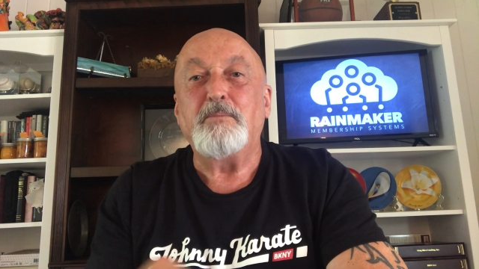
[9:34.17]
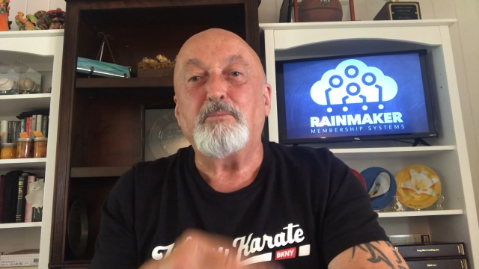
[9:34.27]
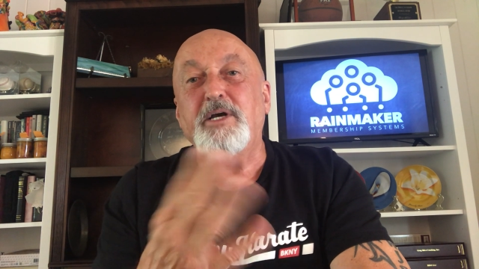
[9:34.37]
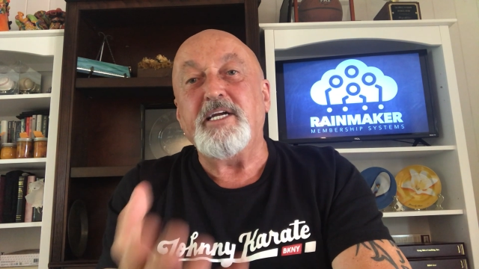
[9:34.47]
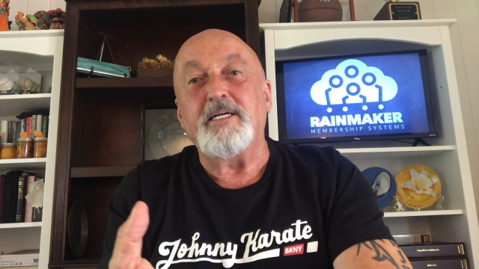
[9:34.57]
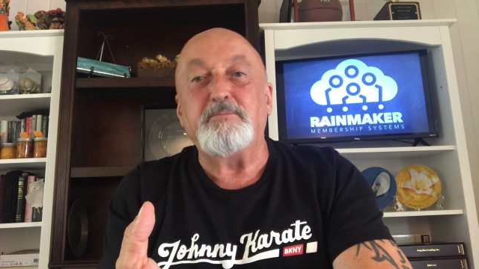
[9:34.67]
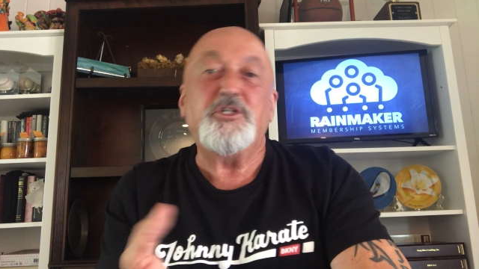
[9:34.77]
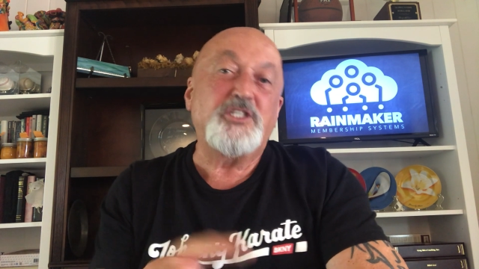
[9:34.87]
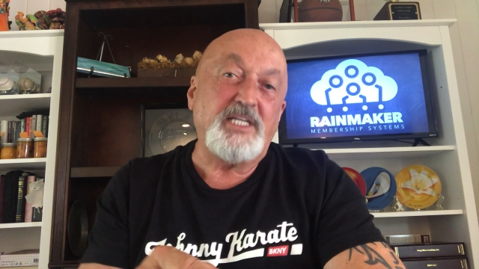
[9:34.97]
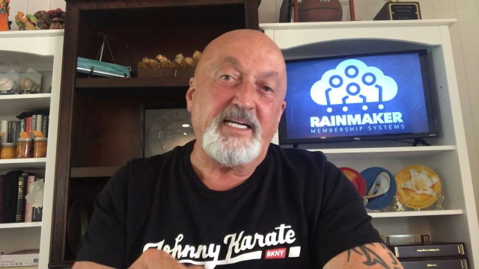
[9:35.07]
break it up
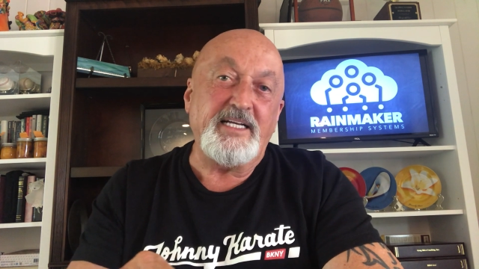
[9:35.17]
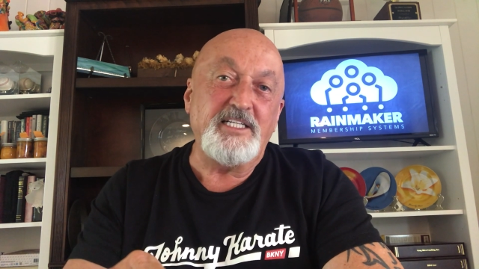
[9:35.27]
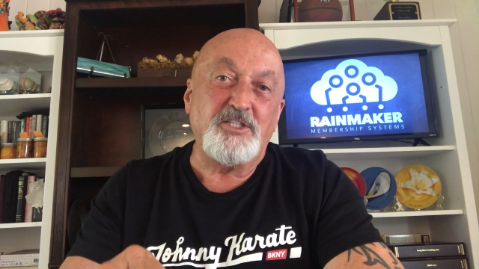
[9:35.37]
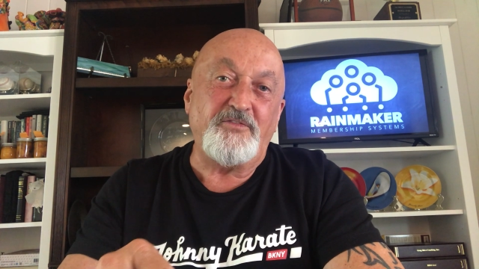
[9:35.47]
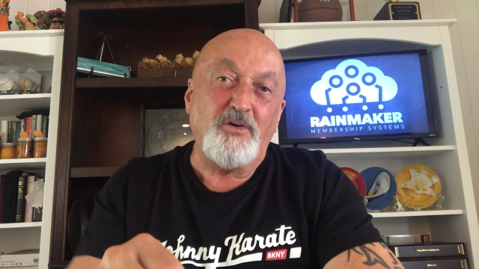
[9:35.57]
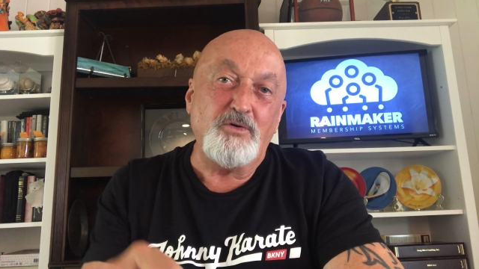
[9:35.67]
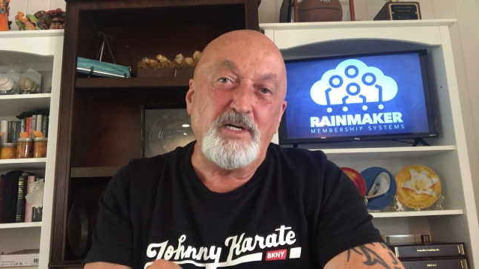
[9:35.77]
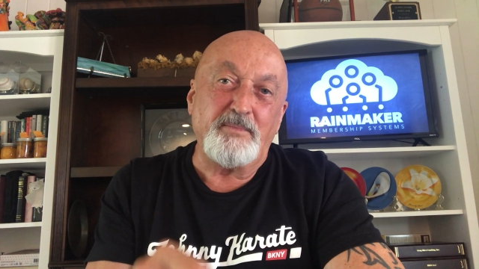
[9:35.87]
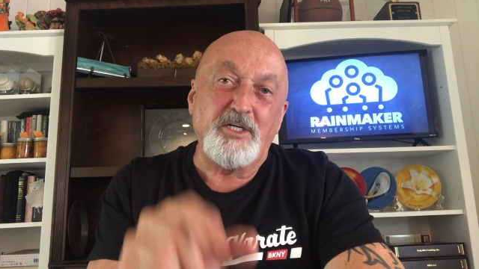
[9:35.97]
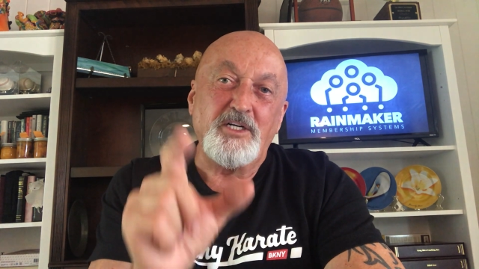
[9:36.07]
just like it is a phone
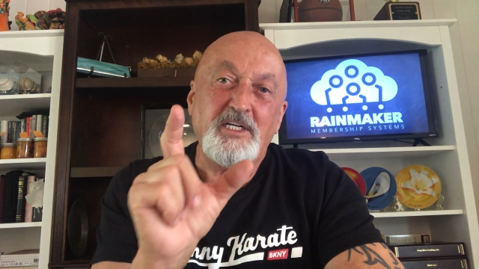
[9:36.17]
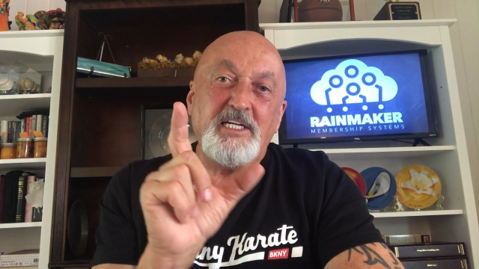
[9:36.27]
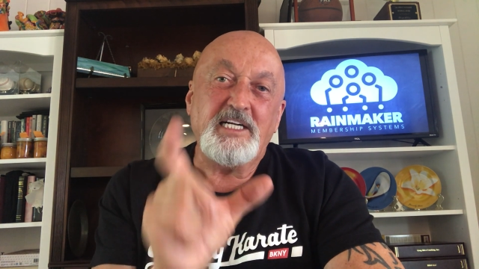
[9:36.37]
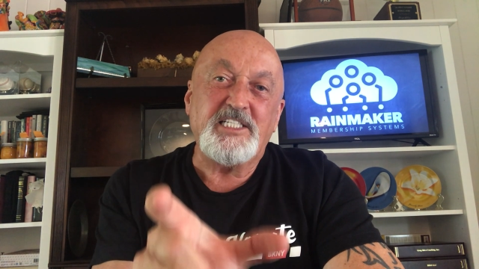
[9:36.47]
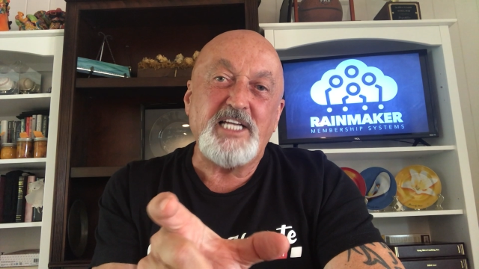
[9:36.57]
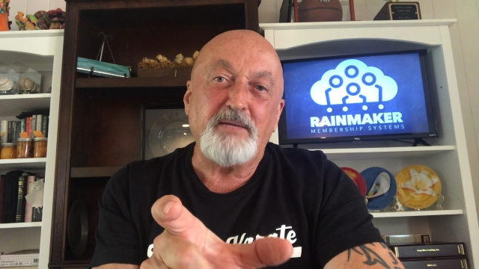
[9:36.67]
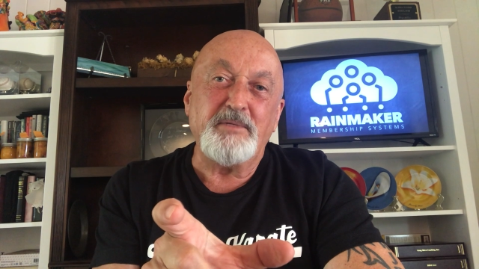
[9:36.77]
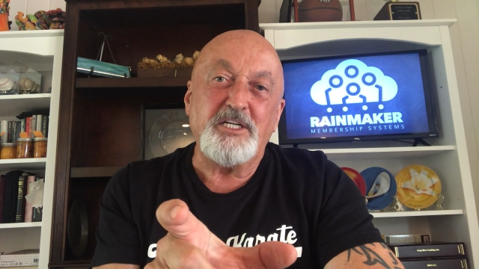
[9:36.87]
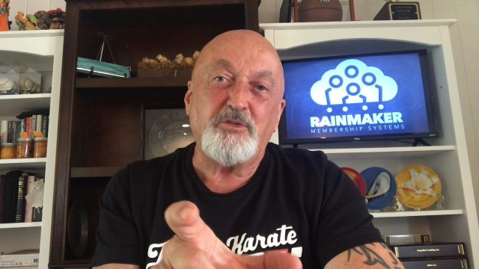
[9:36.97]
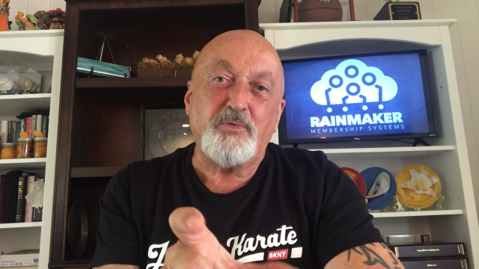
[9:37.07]
number, a segment
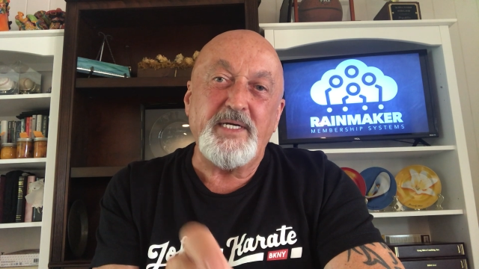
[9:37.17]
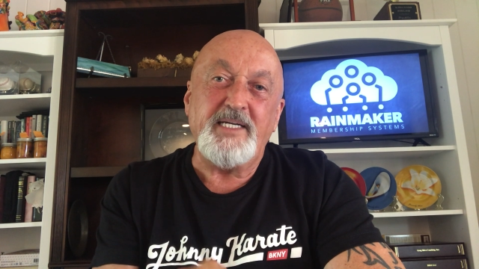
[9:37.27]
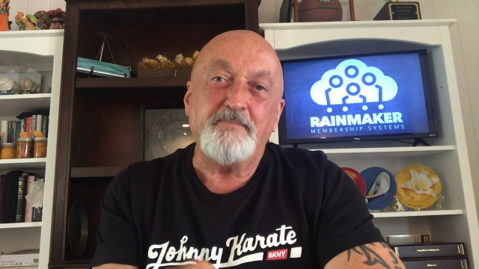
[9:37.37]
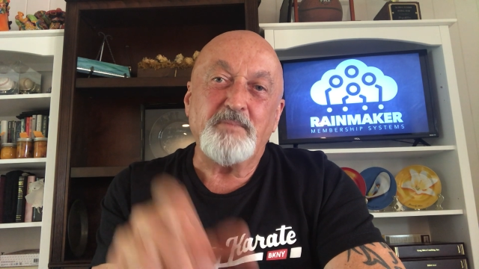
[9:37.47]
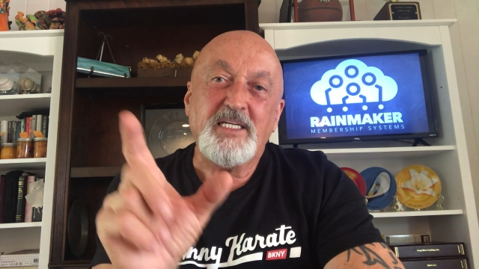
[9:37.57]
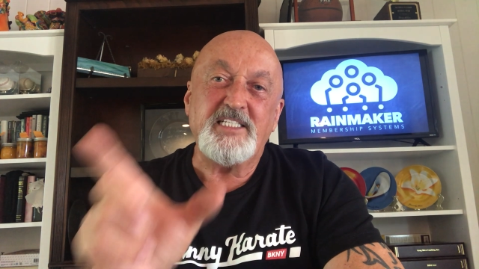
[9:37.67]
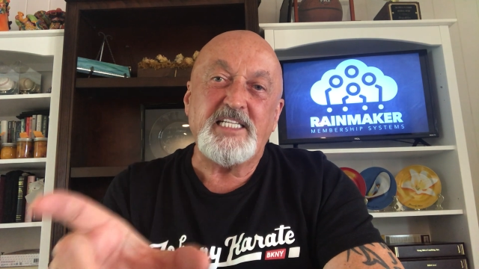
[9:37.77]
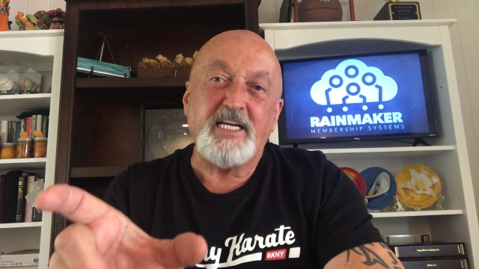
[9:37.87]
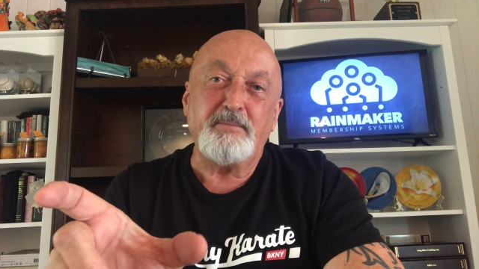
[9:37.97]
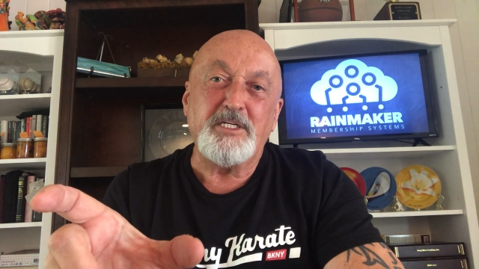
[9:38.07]
of 3, a
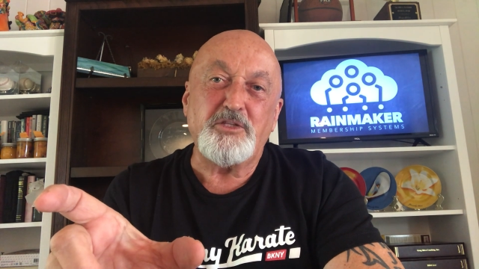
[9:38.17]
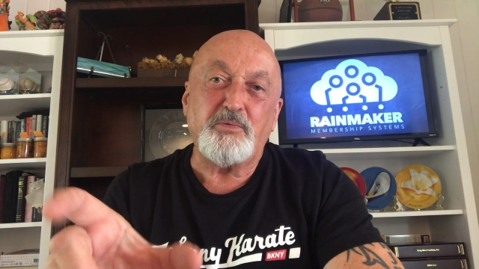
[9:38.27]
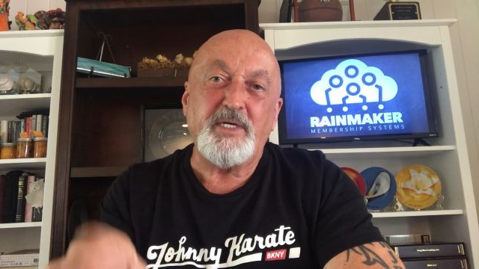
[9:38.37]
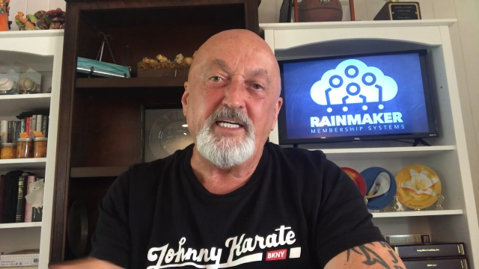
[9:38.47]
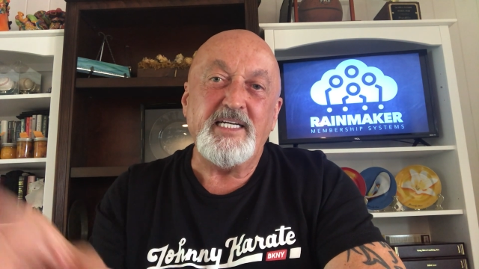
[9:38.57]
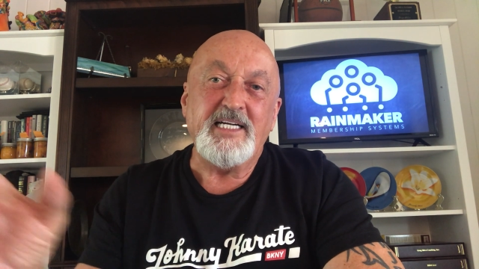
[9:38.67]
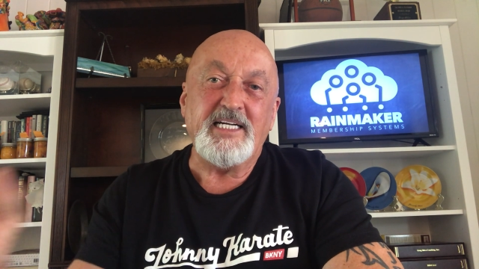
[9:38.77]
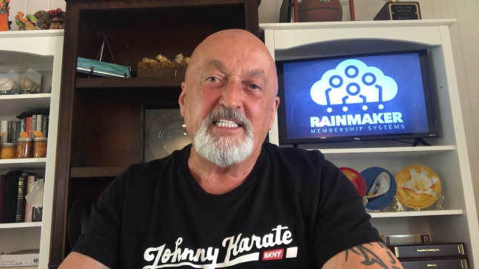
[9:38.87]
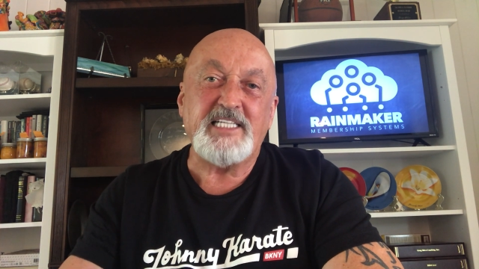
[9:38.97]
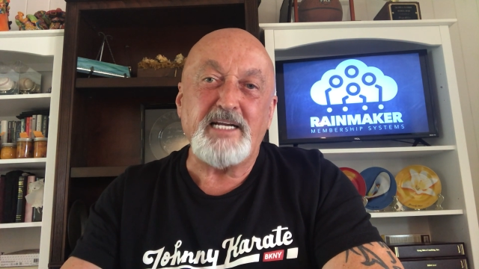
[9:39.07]
segment of 3, a
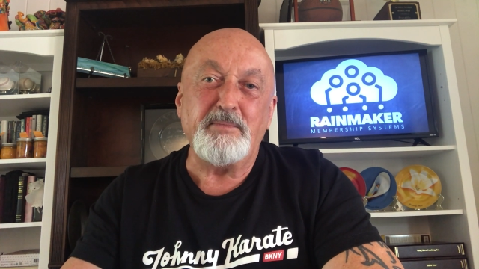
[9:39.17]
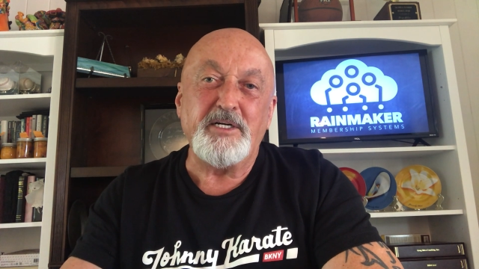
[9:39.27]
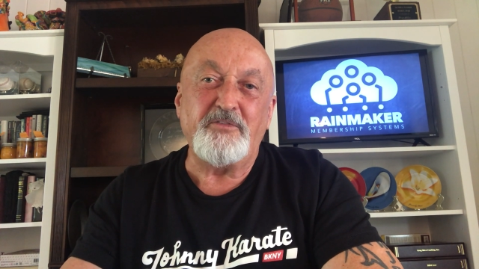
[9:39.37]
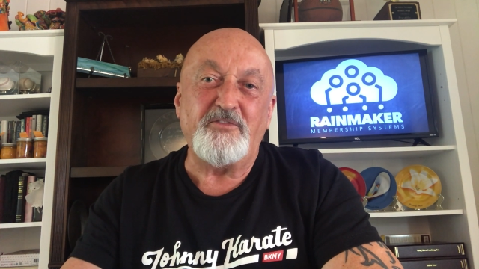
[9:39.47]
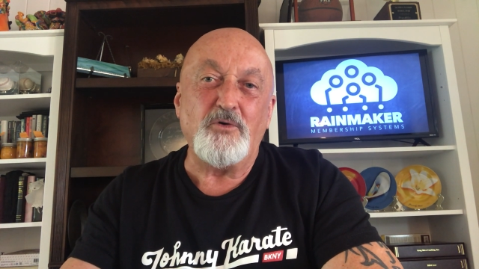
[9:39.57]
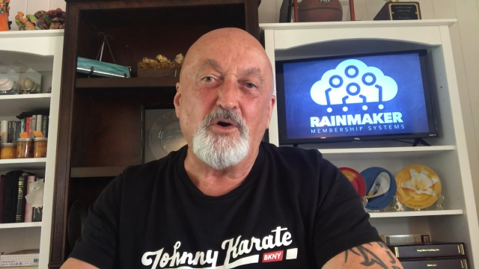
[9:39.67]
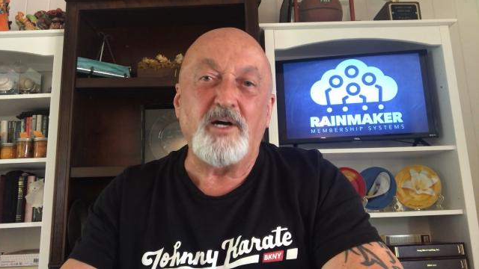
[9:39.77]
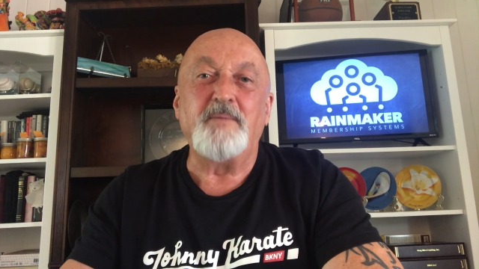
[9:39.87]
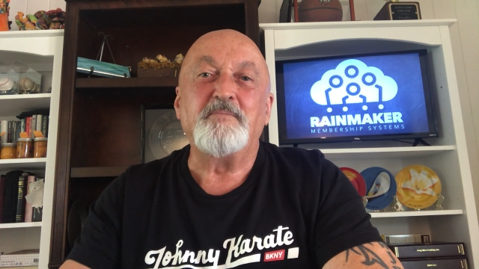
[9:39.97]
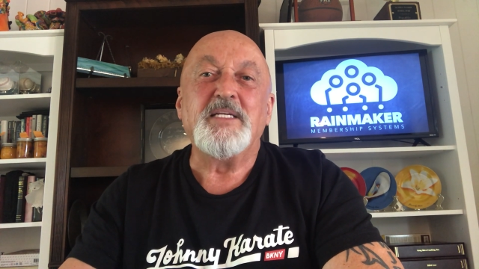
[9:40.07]
segment of 4,